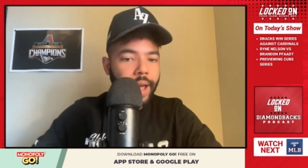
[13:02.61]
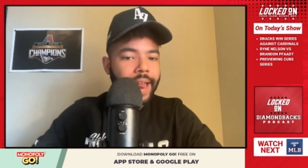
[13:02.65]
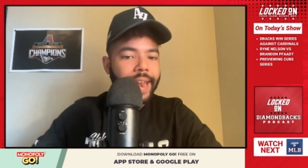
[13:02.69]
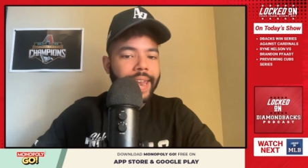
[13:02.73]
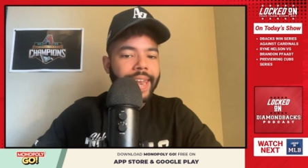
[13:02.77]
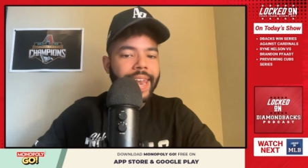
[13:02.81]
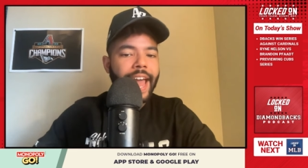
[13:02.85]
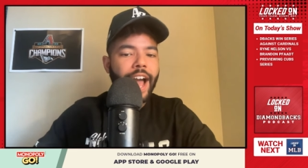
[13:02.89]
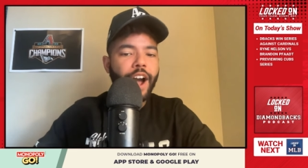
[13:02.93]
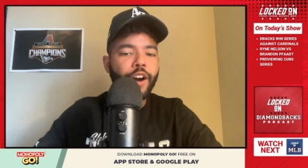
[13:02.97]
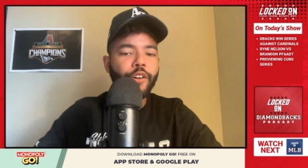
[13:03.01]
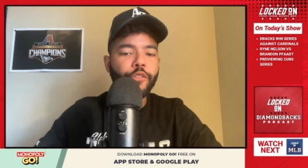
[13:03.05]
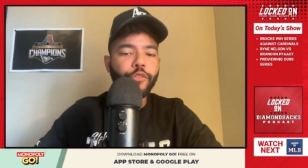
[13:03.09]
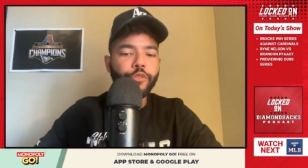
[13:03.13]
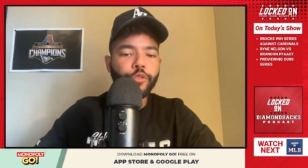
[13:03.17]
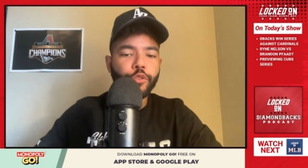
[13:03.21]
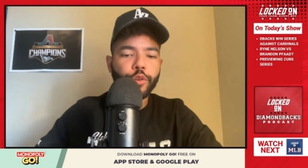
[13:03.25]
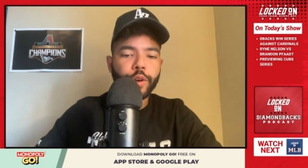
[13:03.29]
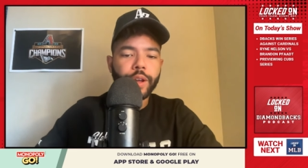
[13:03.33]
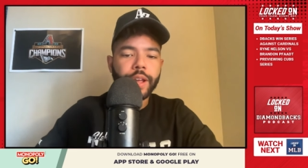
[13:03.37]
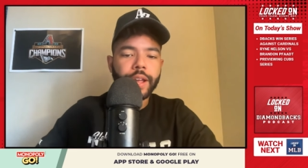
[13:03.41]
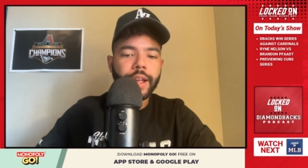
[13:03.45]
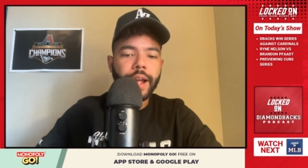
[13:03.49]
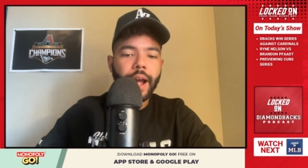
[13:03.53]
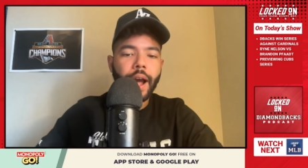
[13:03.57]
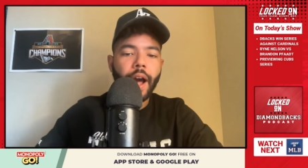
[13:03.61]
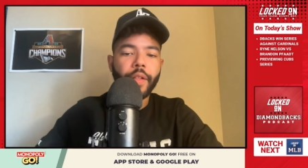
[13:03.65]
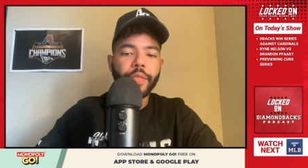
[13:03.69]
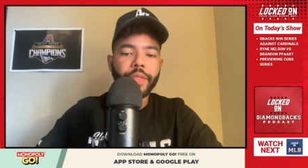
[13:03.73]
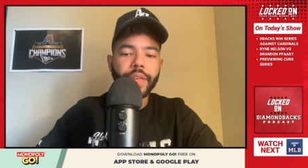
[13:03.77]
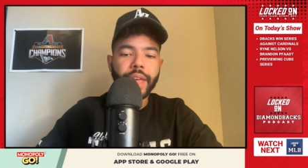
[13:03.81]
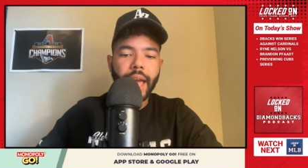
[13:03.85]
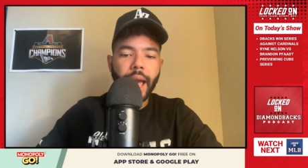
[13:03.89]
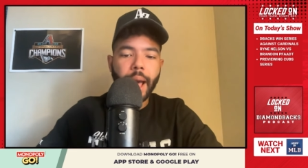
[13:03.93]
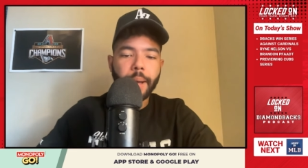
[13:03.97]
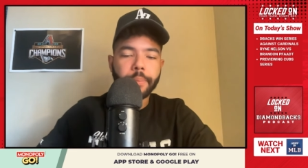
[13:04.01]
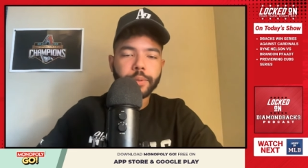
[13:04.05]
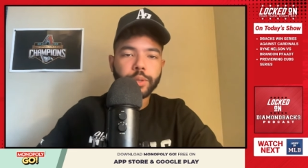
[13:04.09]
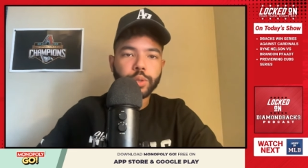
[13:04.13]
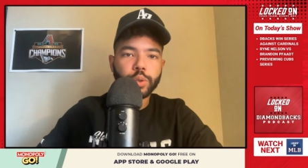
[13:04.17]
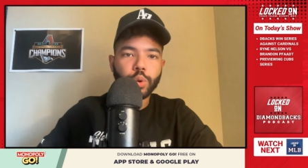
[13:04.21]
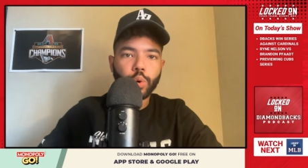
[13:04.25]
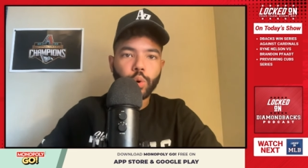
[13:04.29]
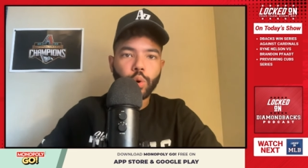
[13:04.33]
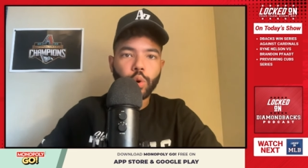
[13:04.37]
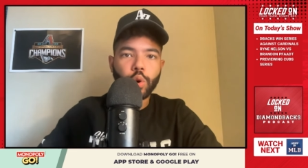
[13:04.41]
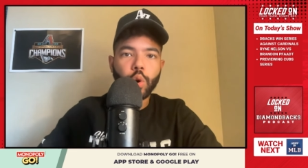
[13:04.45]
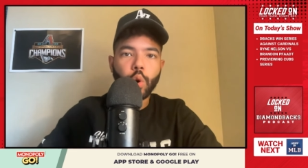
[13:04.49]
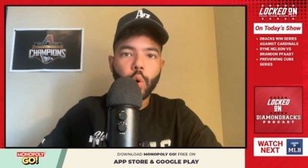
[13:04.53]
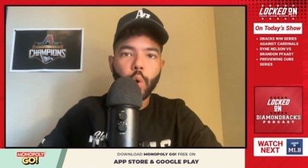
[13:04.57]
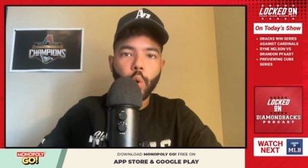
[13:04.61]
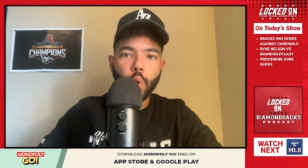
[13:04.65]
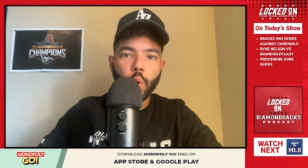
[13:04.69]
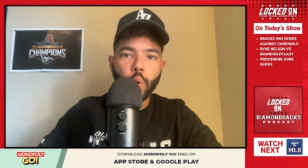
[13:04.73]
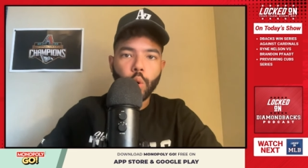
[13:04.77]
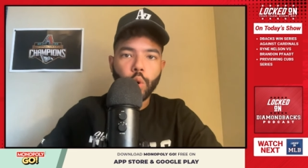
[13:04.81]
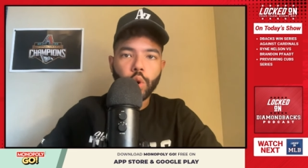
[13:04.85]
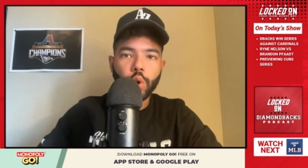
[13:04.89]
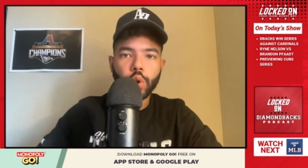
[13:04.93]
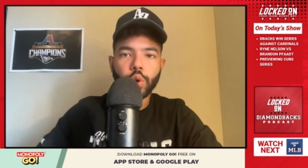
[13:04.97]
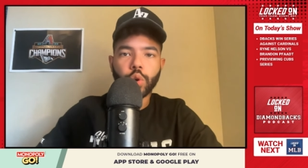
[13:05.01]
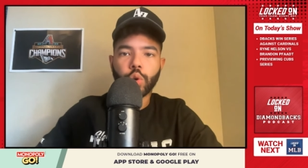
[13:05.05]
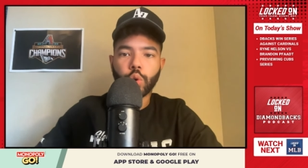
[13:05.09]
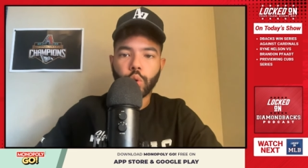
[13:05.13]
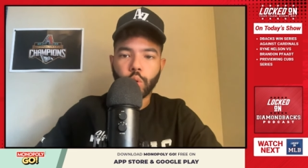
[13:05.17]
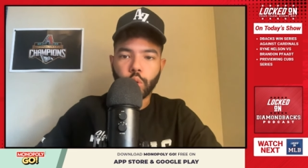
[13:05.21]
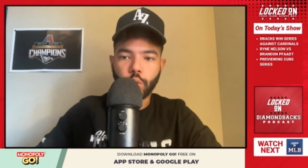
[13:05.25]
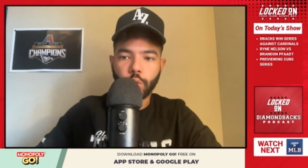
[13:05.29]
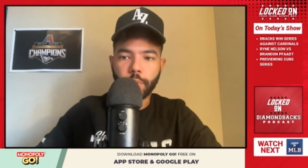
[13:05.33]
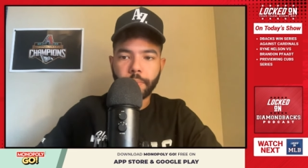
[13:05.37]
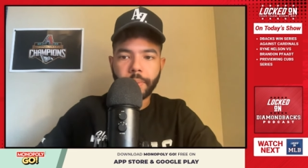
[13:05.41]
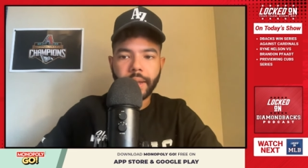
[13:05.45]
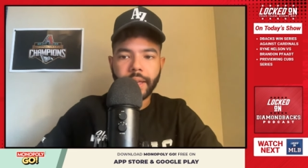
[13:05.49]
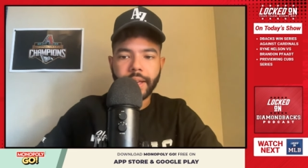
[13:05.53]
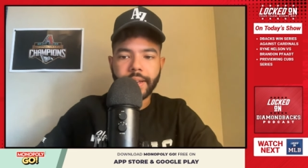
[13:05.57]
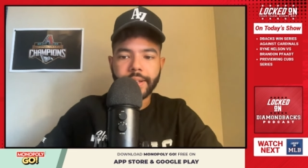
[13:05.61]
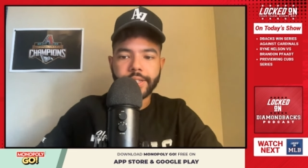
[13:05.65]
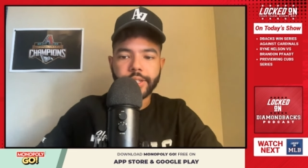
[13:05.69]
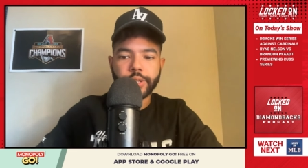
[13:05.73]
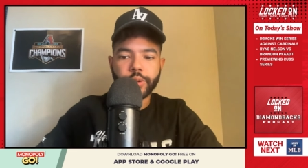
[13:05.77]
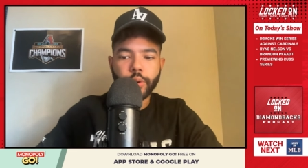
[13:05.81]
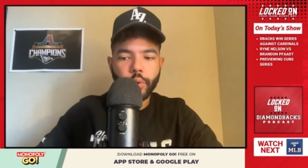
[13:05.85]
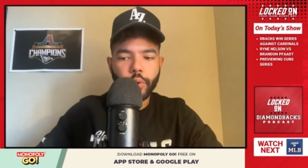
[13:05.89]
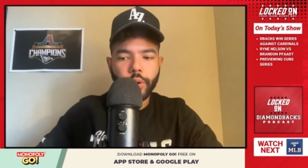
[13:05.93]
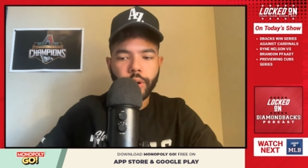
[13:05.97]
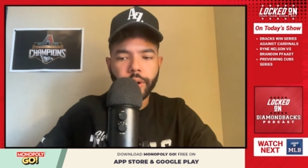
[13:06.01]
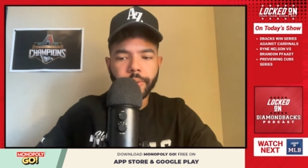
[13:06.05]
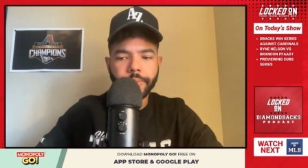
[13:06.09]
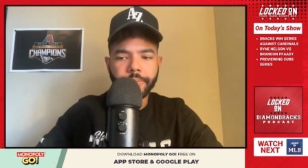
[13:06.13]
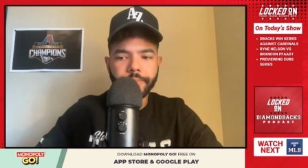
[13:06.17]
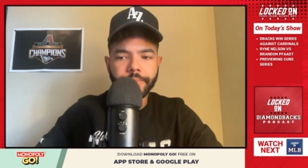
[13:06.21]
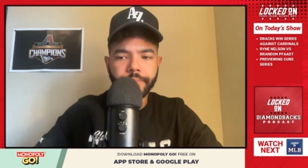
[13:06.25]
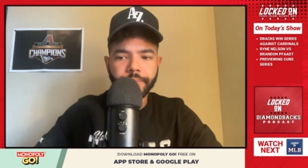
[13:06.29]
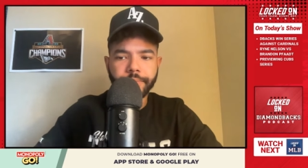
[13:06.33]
now free on the App Store or Google Play Store.